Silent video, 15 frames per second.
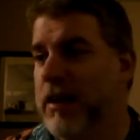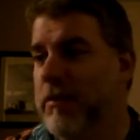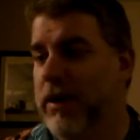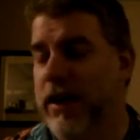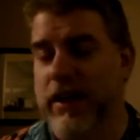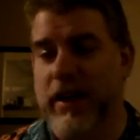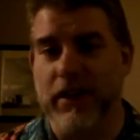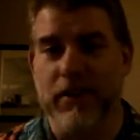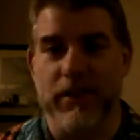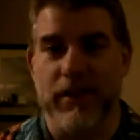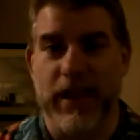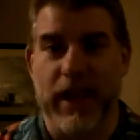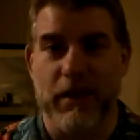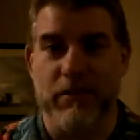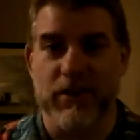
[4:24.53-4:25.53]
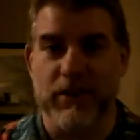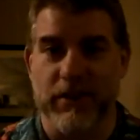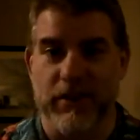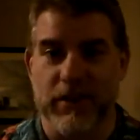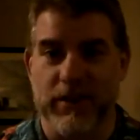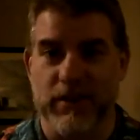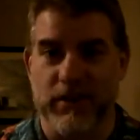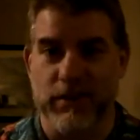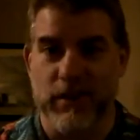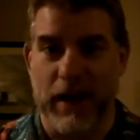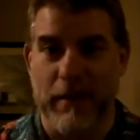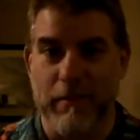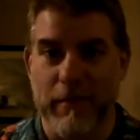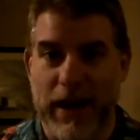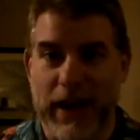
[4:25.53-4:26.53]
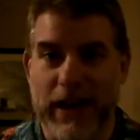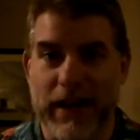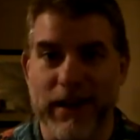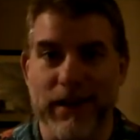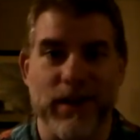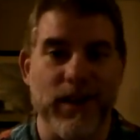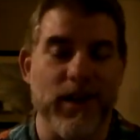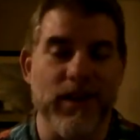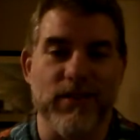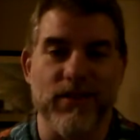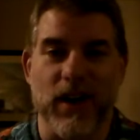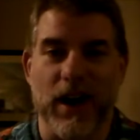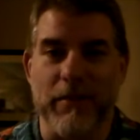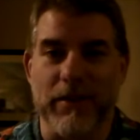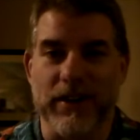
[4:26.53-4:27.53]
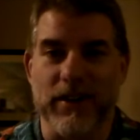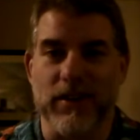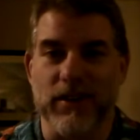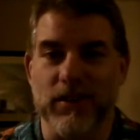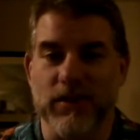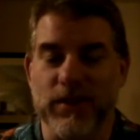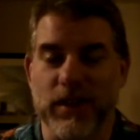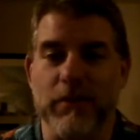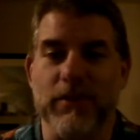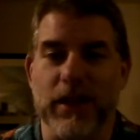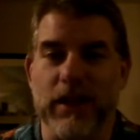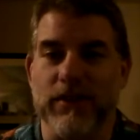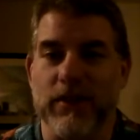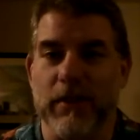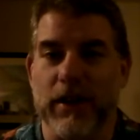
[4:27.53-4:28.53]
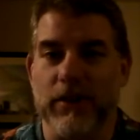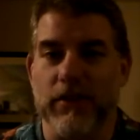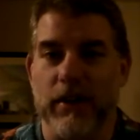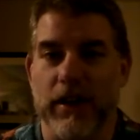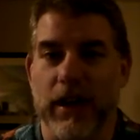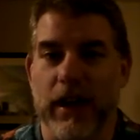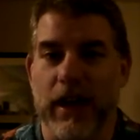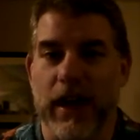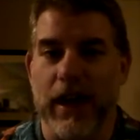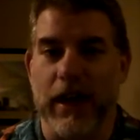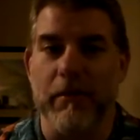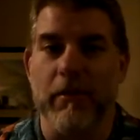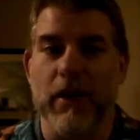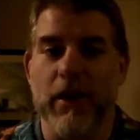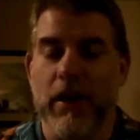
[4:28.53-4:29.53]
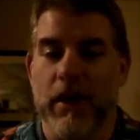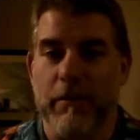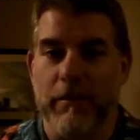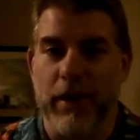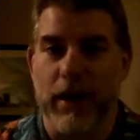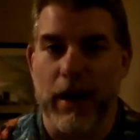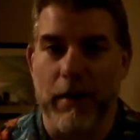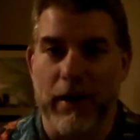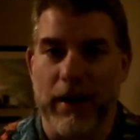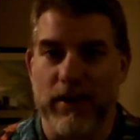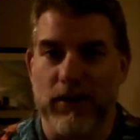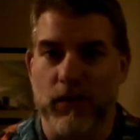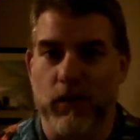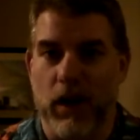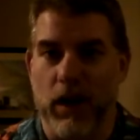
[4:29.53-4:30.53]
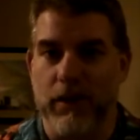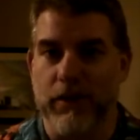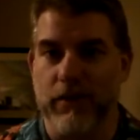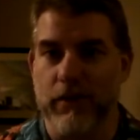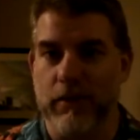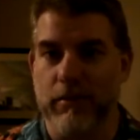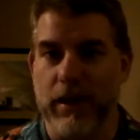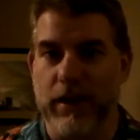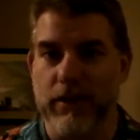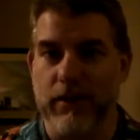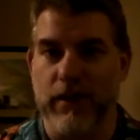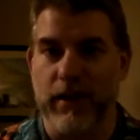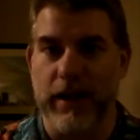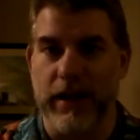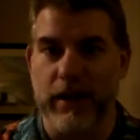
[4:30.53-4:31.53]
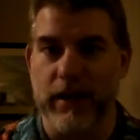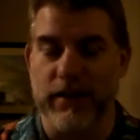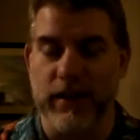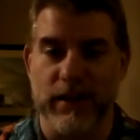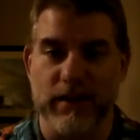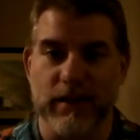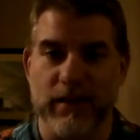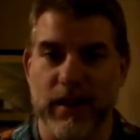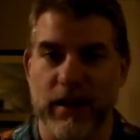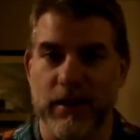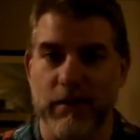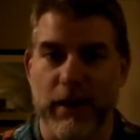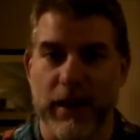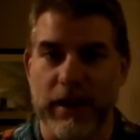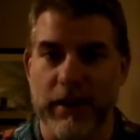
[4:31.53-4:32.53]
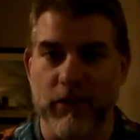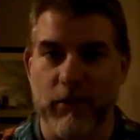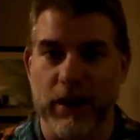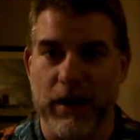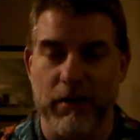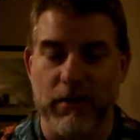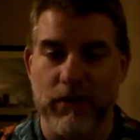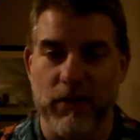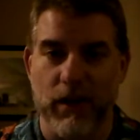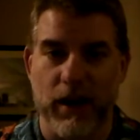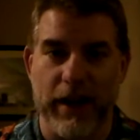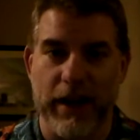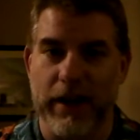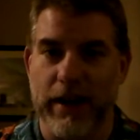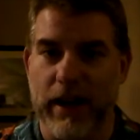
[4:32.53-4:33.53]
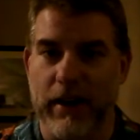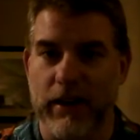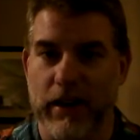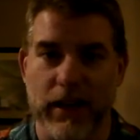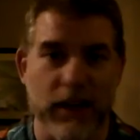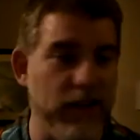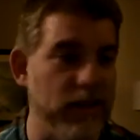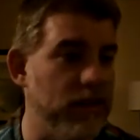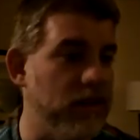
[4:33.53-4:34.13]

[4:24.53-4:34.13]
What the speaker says: But other than that, I may drop in and do something if somebody's running a game, but I may just walk through and make sure that I get a chance to say goodbye to everybody before I head out again.